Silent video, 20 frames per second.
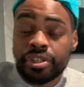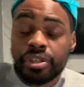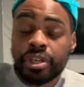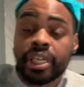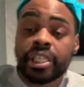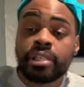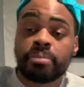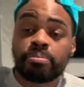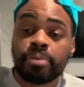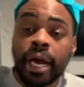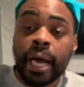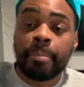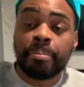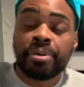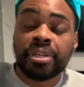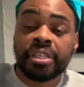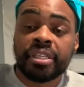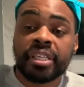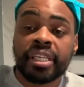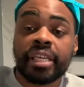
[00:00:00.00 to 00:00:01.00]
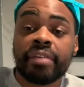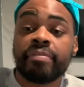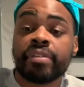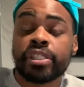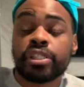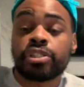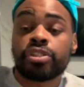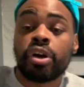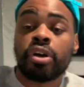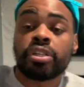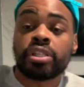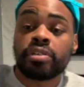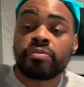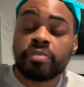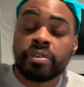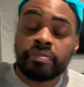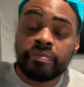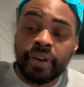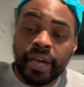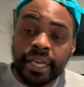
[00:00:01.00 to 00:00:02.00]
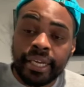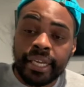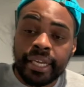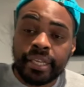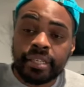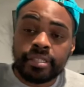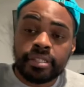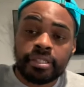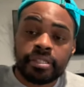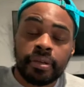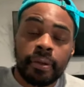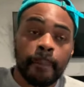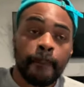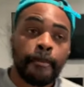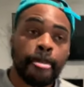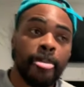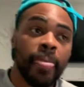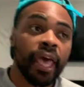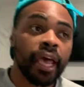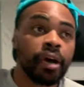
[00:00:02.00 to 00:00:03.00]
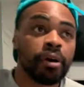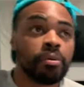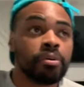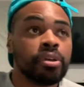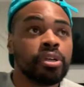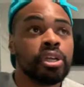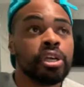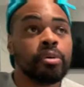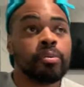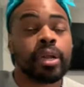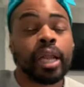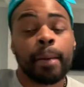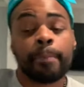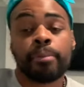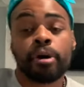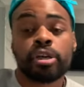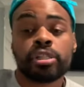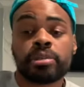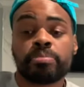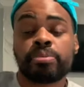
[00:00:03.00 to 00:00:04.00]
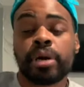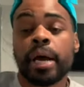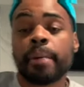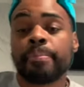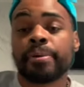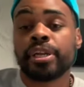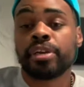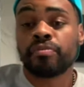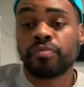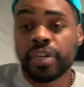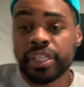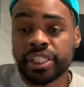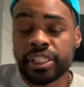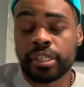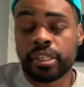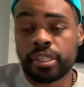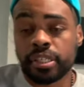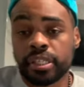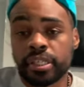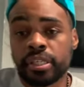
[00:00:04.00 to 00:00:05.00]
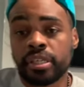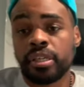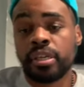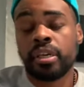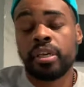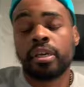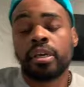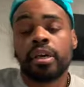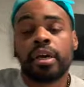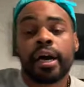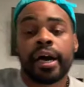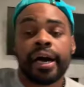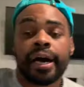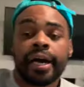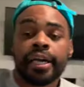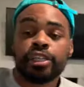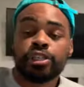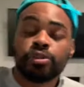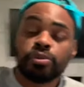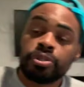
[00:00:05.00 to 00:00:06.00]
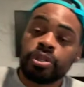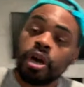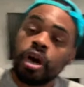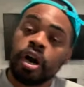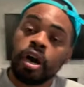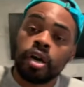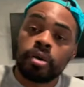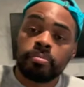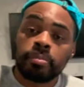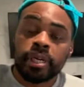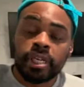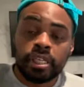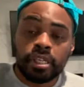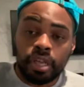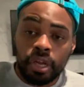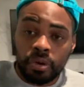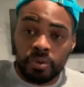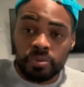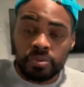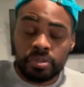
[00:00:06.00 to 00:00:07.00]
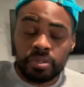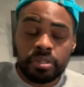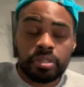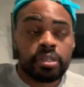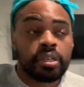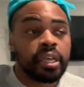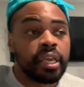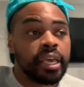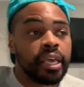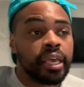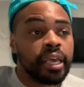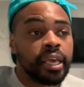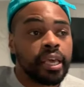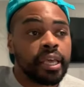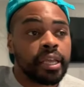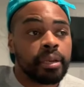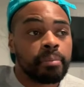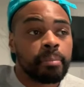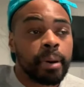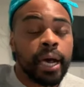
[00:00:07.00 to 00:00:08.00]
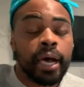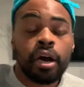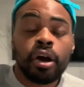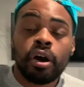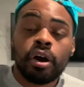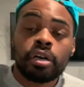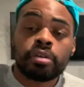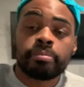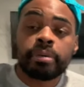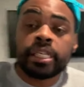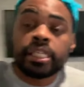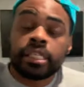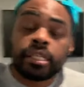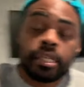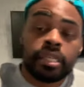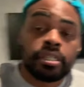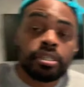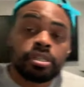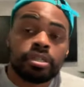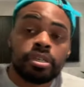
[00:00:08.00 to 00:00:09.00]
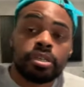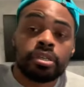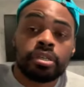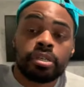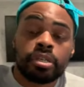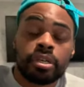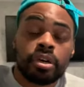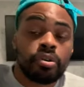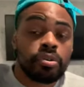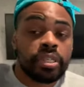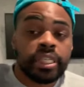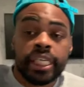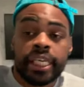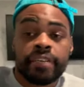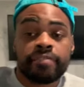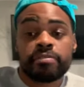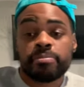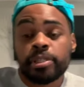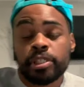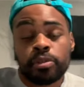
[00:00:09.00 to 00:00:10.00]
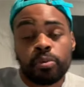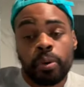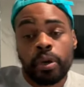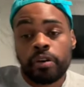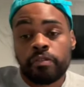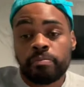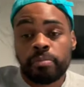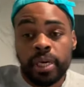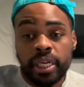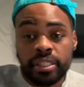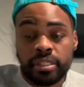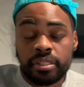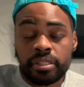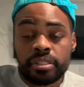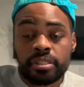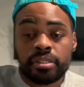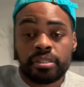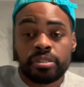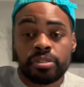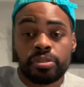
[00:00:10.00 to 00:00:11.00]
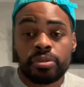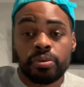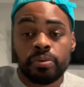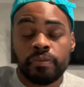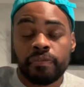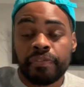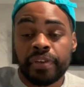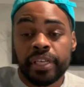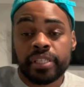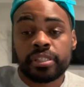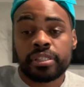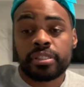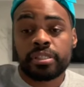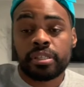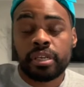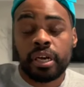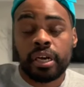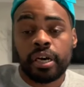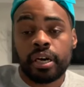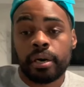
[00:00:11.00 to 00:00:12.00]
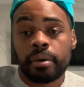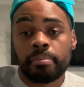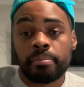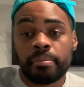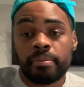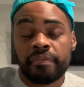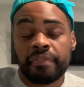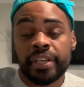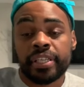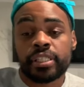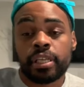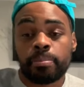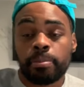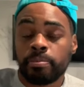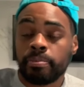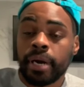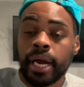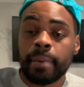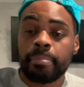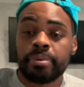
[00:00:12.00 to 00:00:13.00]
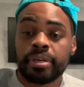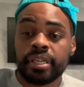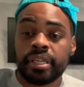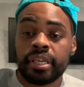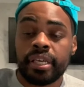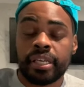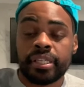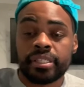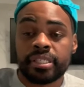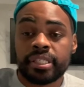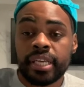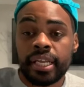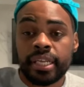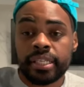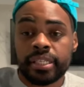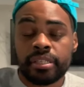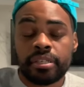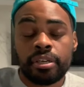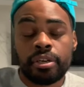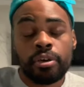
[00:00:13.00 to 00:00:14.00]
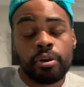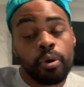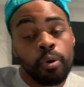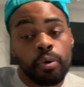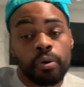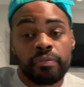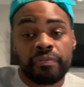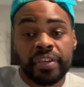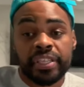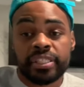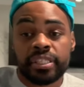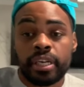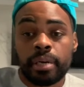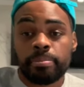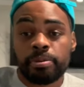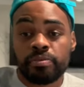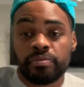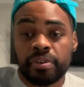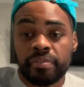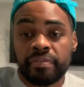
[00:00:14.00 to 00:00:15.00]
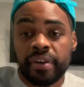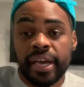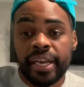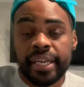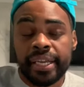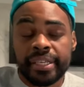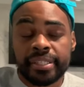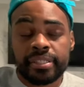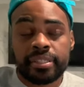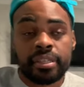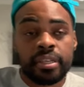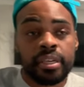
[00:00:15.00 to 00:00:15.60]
in the property to even start the refinance. Now, when I bought the property originally, I used a hard money loan, and my hard money lender only gives me 12 months to fix up a property and sell it, or fix it up and refinance.